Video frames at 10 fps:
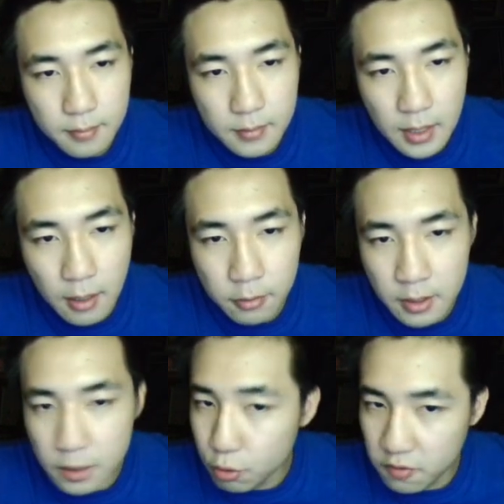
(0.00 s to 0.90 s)
Counter
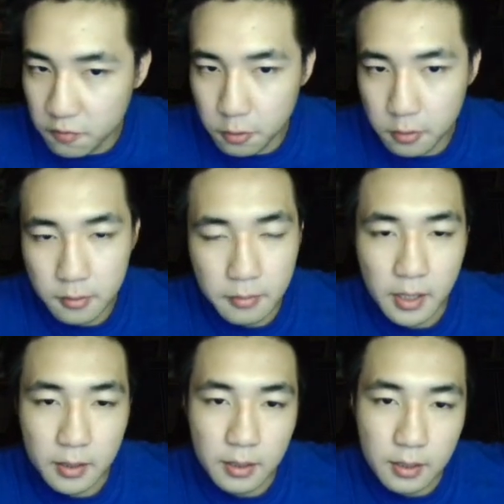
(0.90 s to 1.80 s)
is useful,
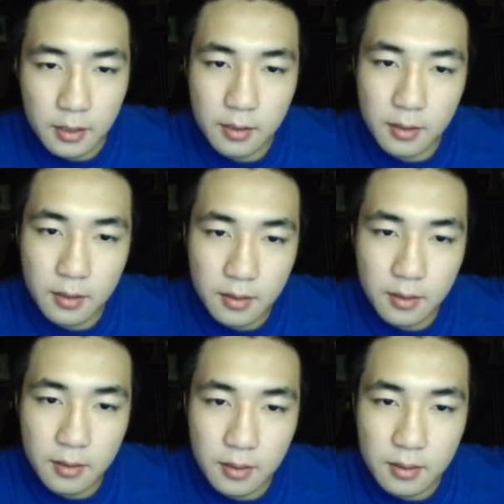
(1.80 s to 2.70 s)
but
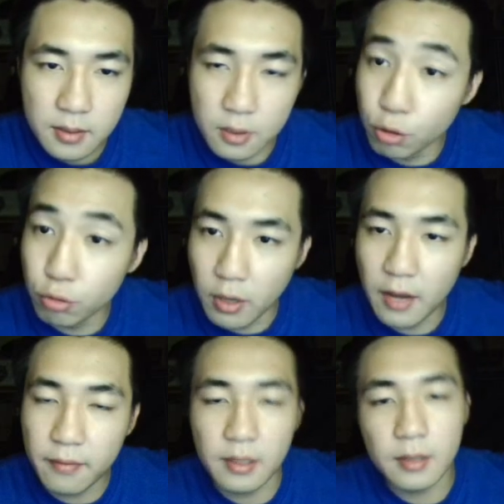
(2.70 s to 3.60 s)
it's good to
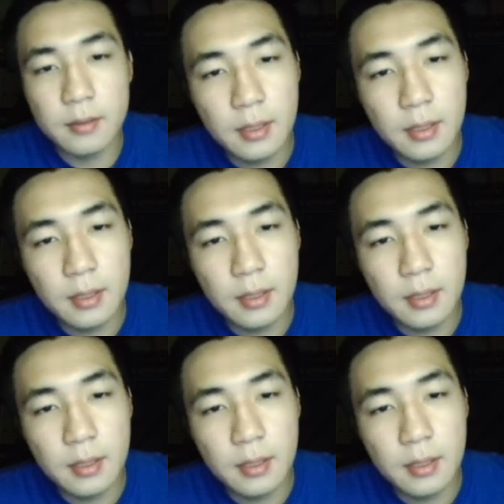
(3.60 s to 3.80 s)
have lah,